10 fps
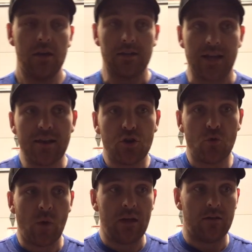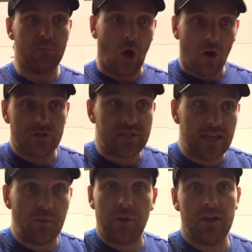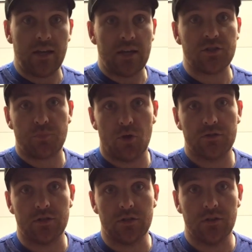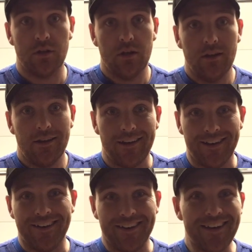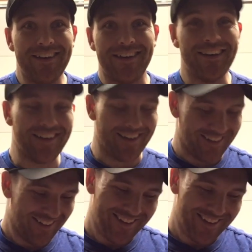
because I could have went balls deep into each person uh,